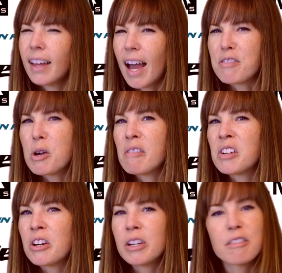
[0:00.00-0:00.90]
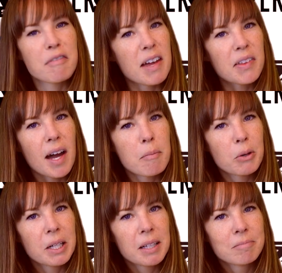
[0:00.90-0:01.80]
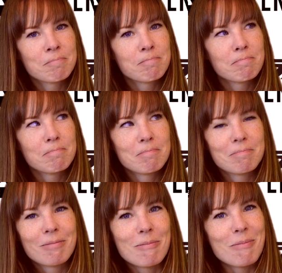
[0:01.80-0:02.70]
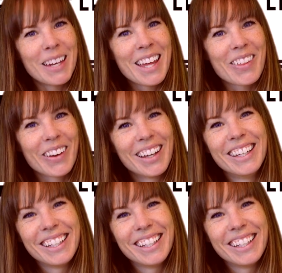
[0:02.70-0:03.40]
Have you ever heard of Faith Kiteboarding? Me neither.